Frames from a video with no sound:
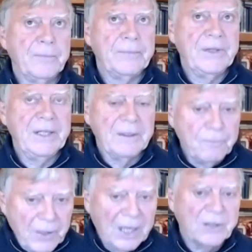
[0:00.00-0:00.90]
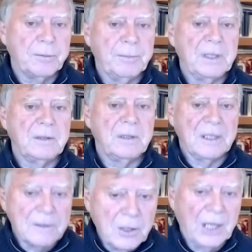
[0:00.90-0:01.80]
the investment, the
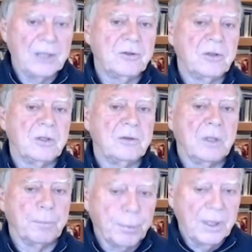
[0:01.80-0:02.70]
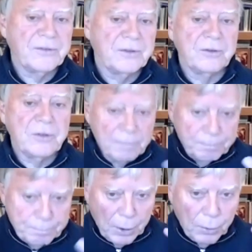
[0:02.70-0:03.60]
attention, the presence of
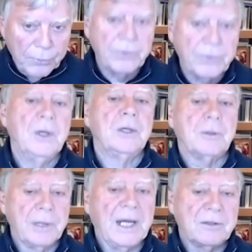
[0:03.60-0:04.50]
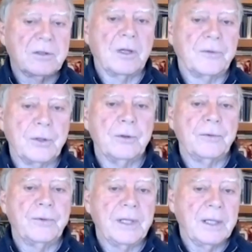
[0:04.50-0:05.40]
both creates the
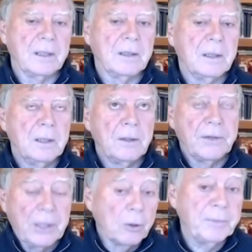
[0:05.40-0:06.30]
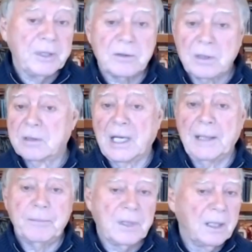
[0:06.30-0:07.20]
third thing. Therapy is the
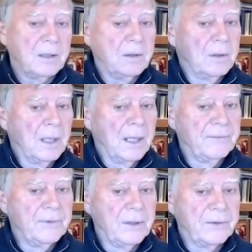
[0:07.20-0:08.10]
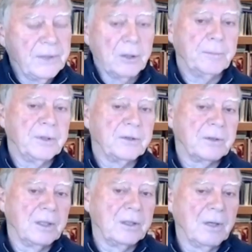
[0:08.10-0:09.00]
same thing. You have the therapist
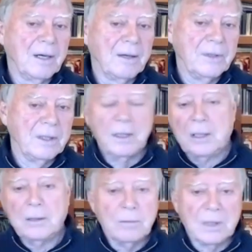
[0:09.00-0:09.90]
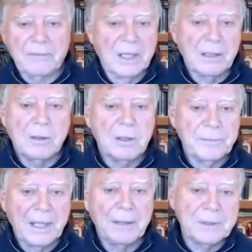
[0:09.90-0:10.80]
and you have the, whatever they call
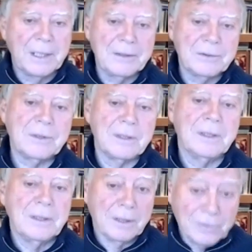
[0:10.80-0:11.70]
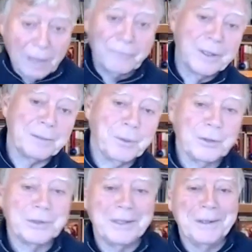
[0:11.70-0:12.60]
them nowadays, the suffering
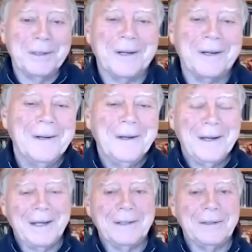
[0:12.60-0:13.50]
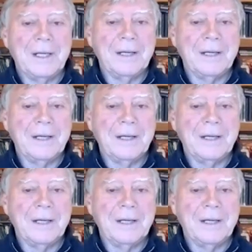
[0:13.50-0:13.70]
person. and